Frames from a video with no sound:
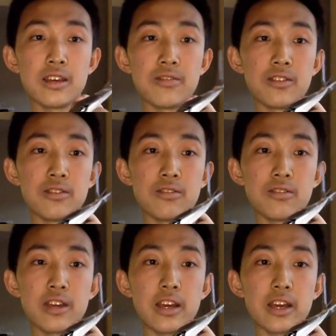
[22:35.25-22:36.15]
if you
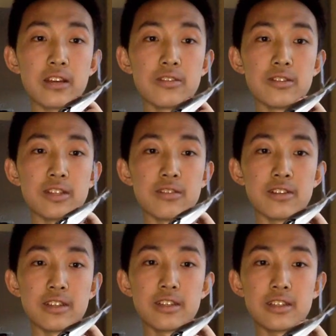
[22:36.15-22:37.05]
angle yourself like